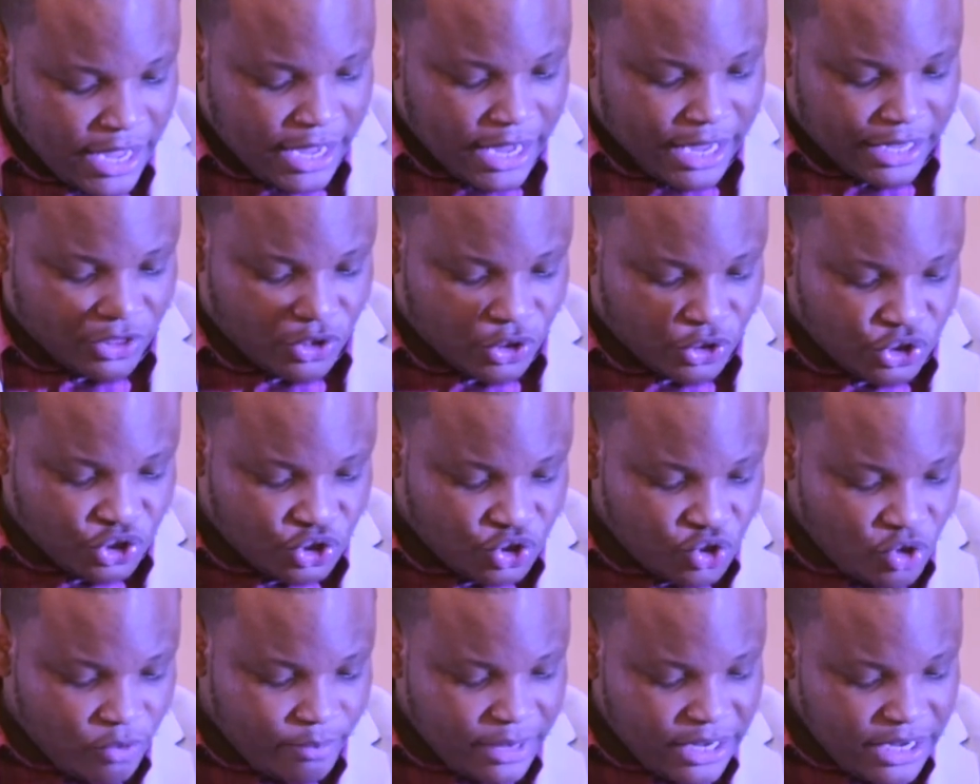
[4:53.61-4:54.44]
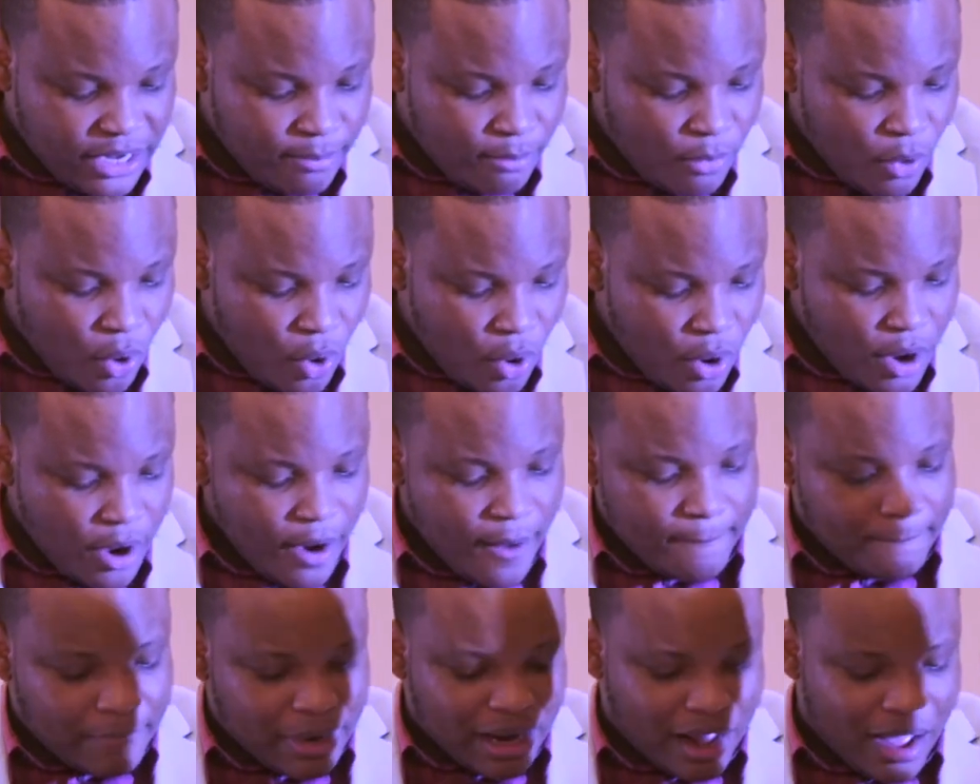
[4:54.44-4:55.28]
And there's so many more.
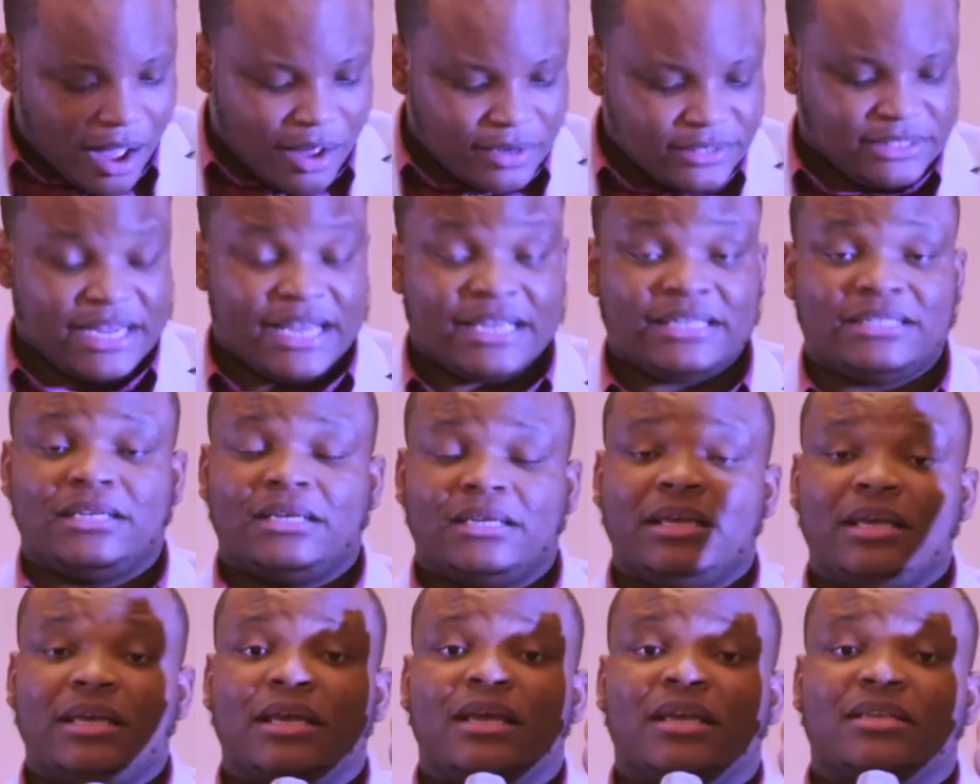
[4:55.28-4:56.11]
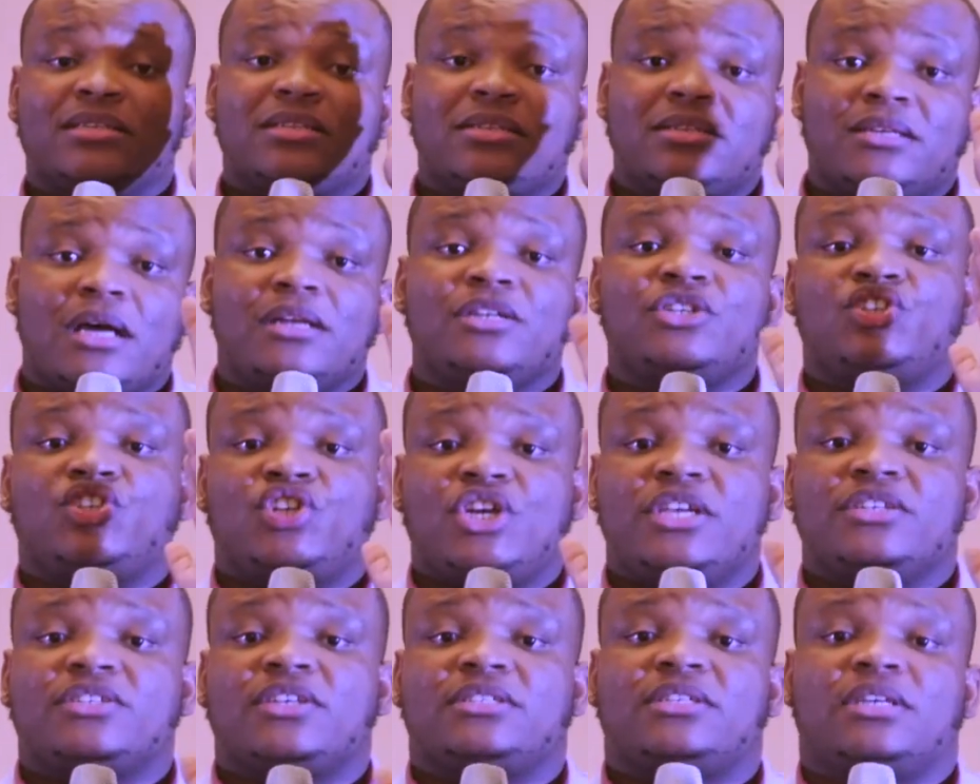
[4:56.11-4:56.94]
But God says his son
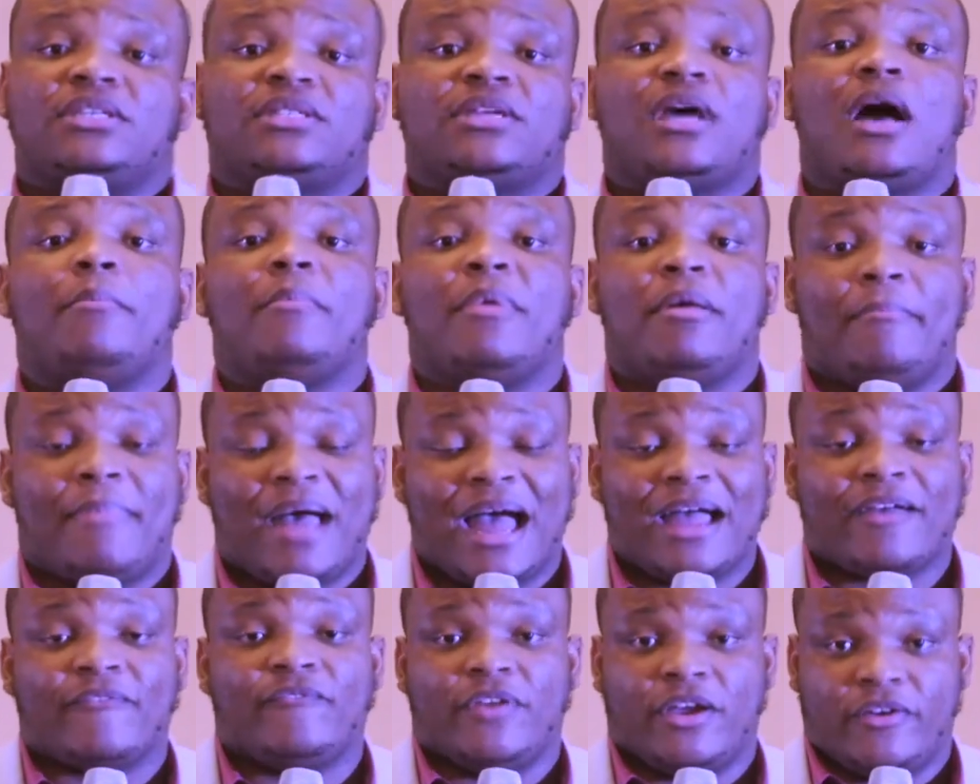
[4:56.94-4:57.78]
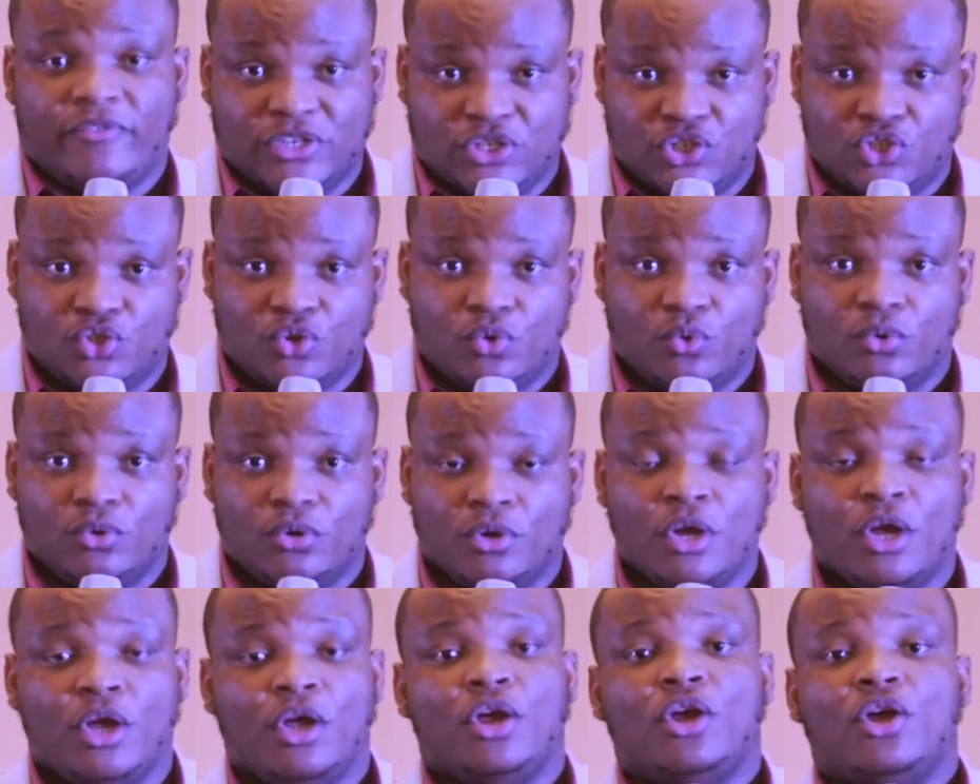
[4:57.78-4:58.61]
Jesus is coming back very
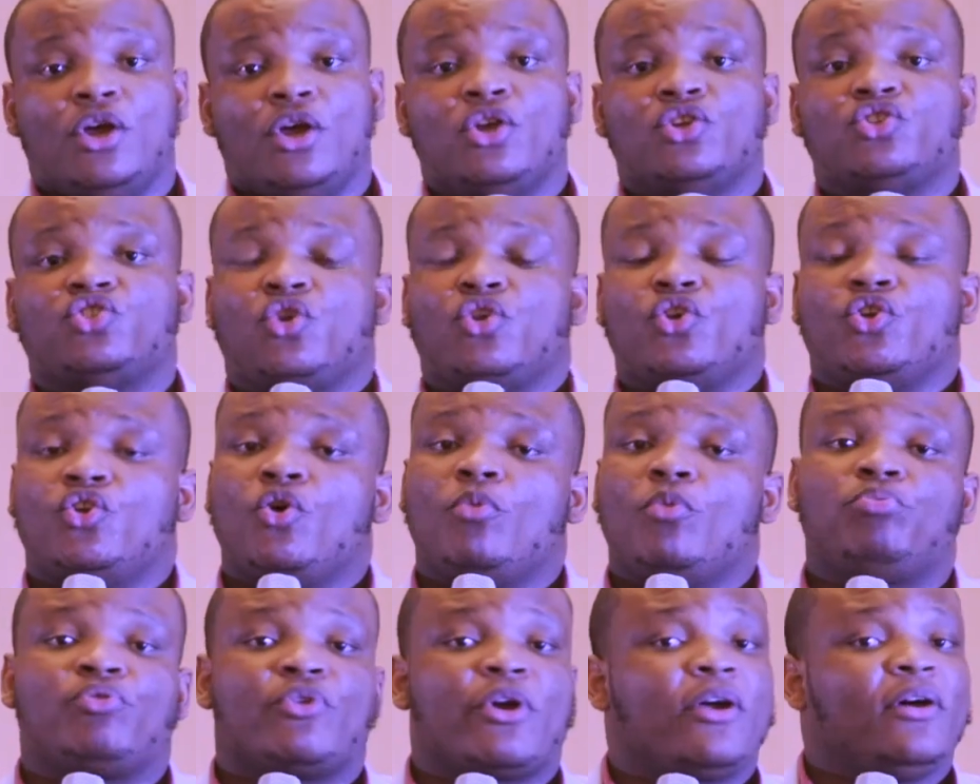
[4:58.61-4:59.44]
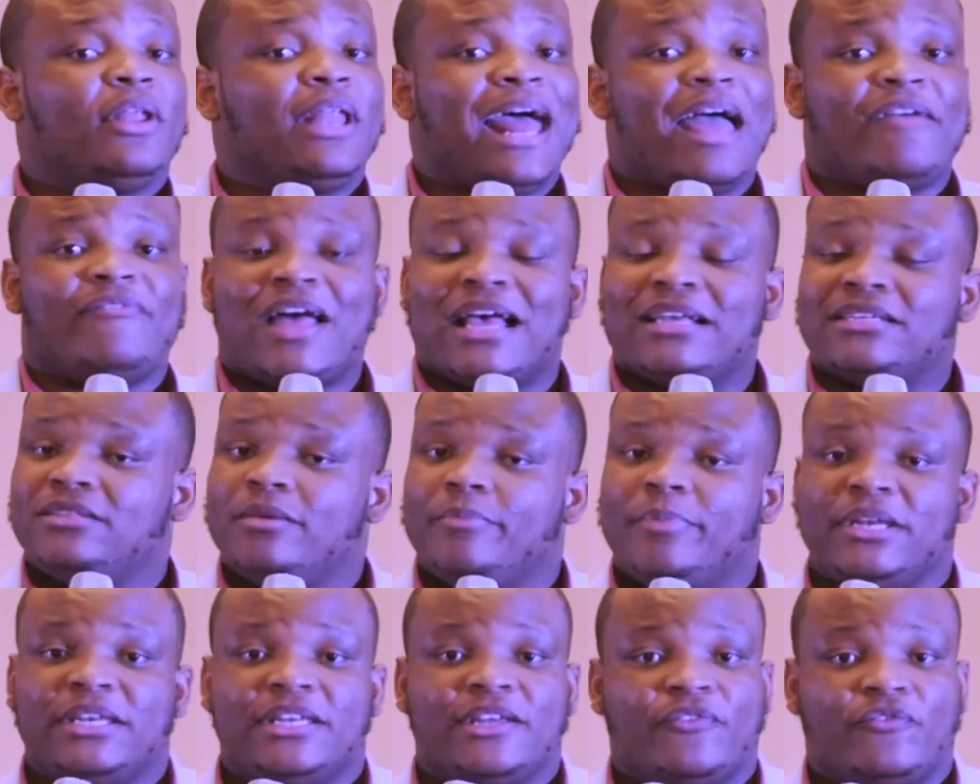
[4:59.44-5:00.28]
soon. So your prayer life has to
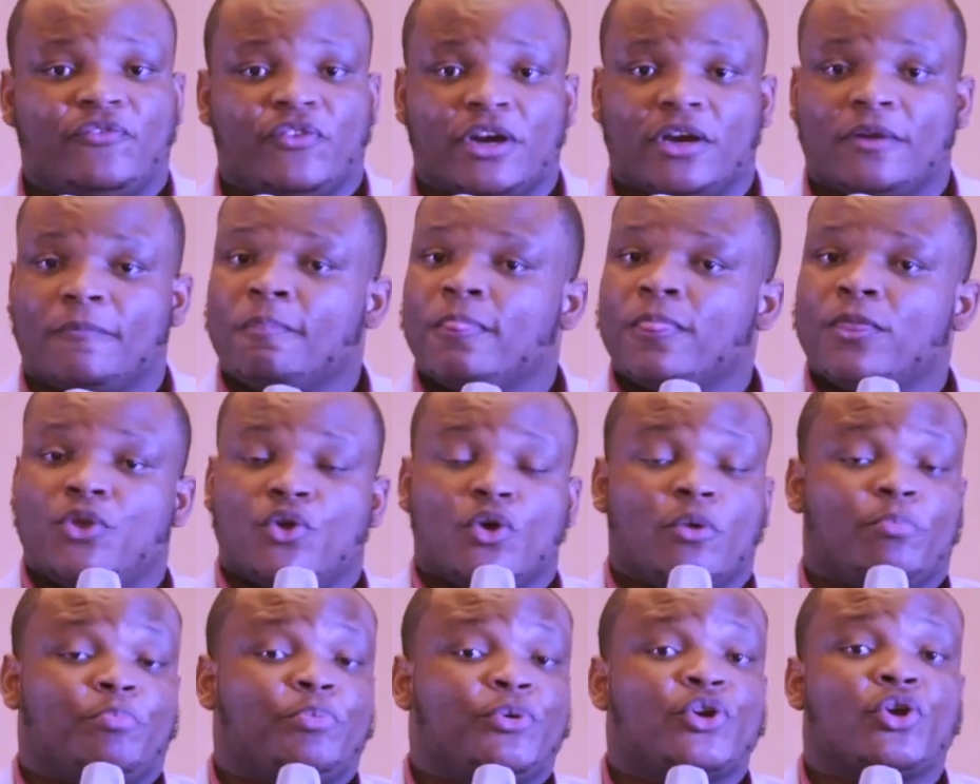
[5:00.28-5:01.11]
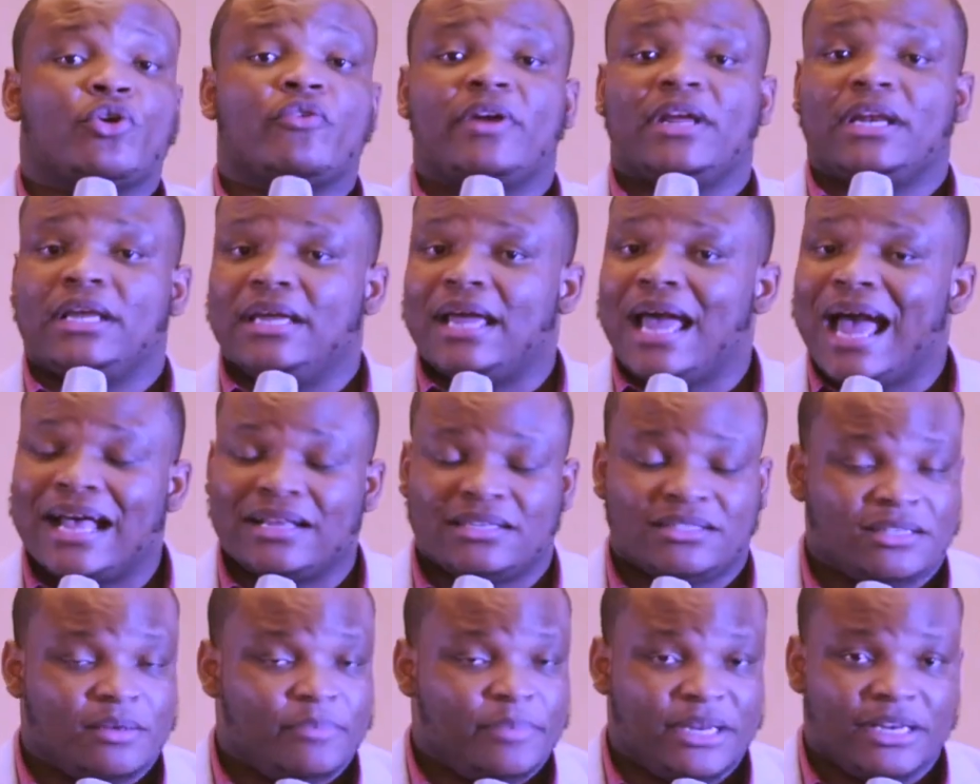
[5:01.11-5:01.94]
be different. Your purity has
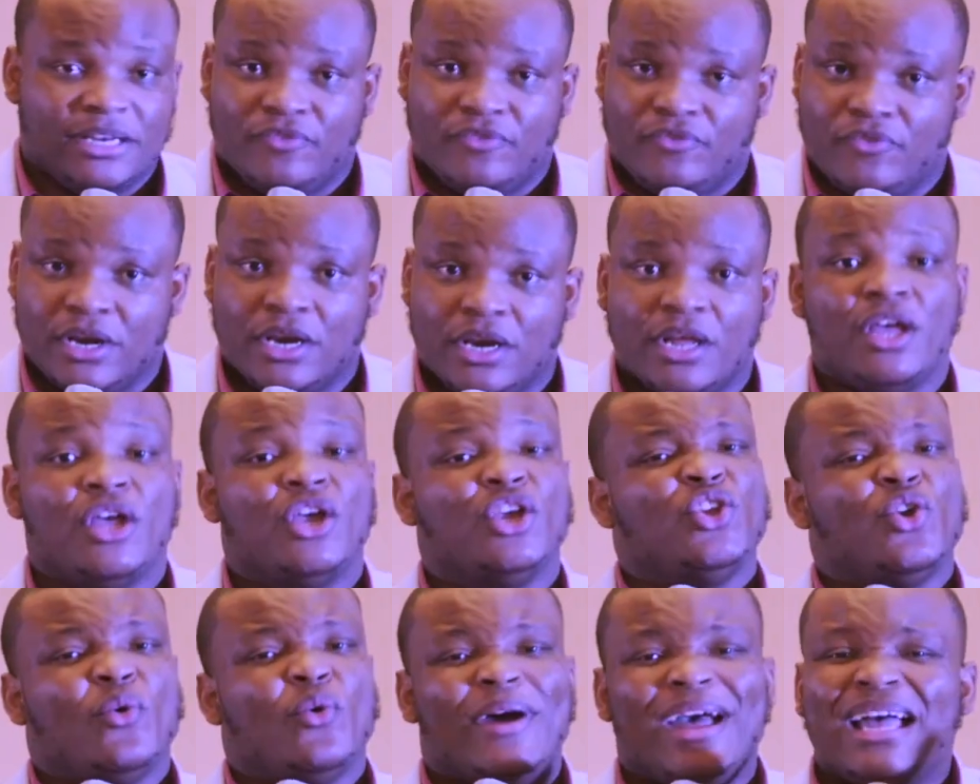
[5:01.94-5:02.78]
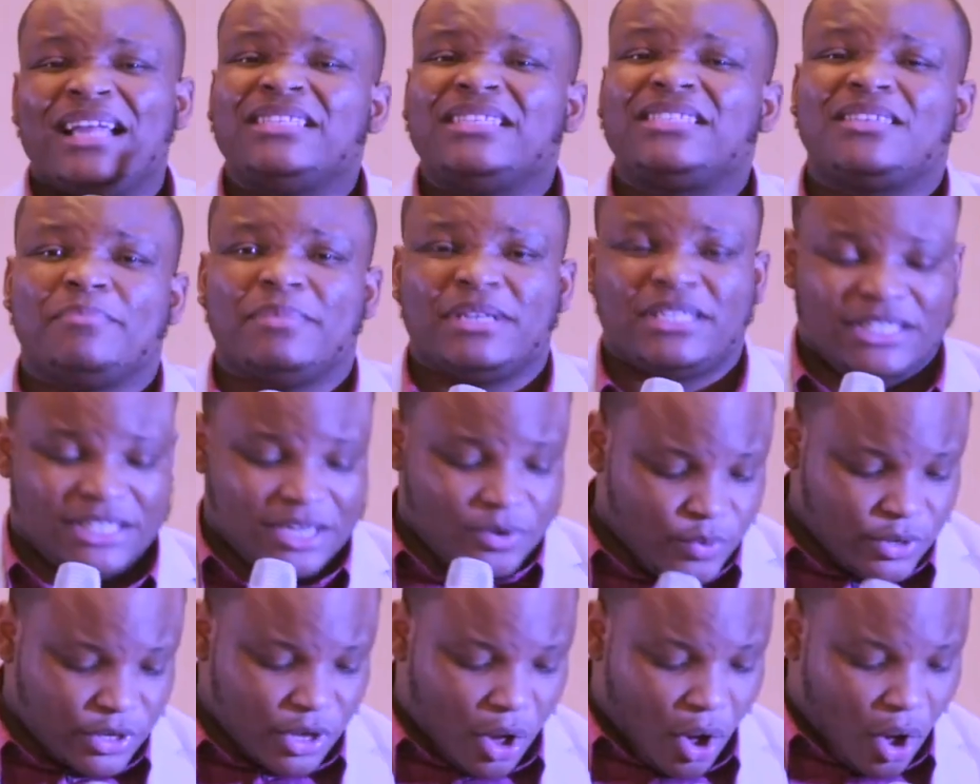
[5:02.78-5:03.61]
to be different. Your intimacy
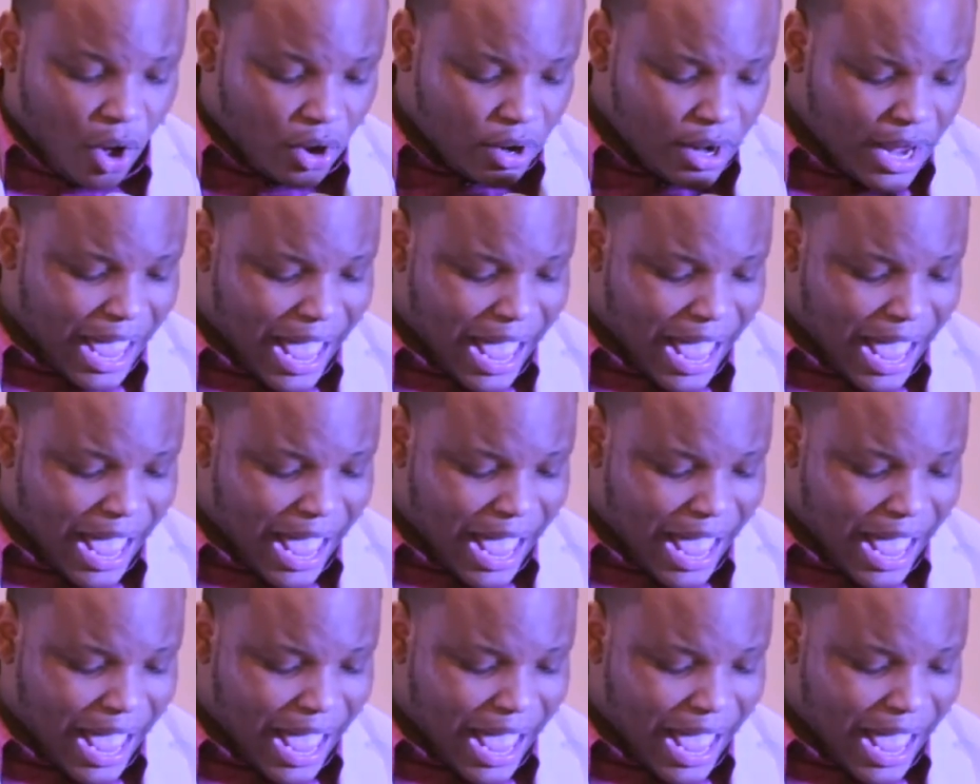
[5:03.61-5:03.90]
with God